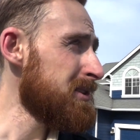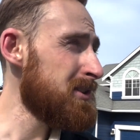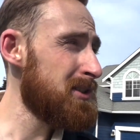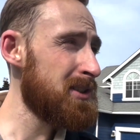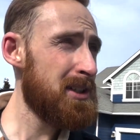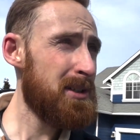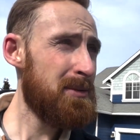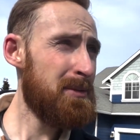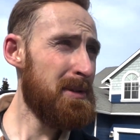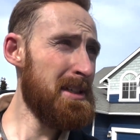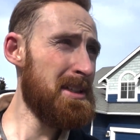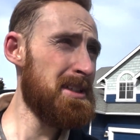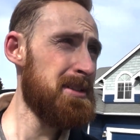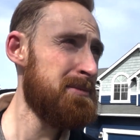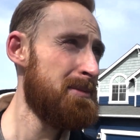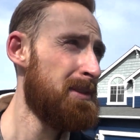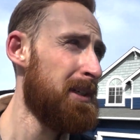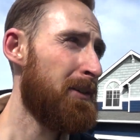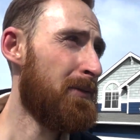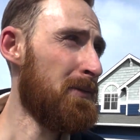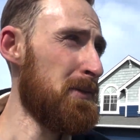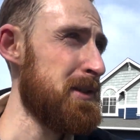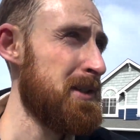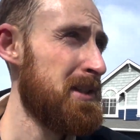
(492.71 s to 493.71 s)
There's gonna be some
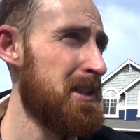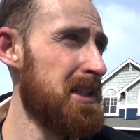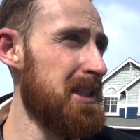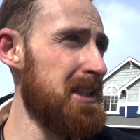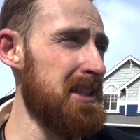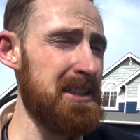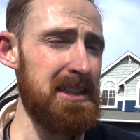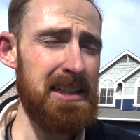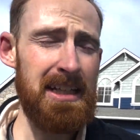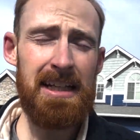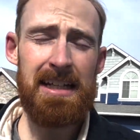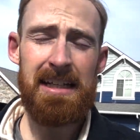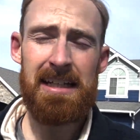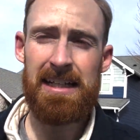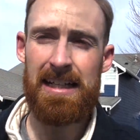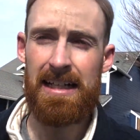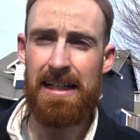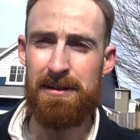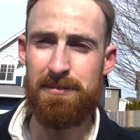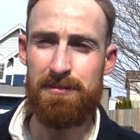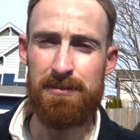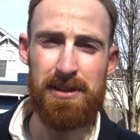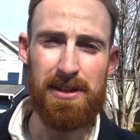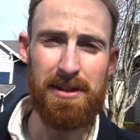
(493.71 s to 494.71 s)
differences, um,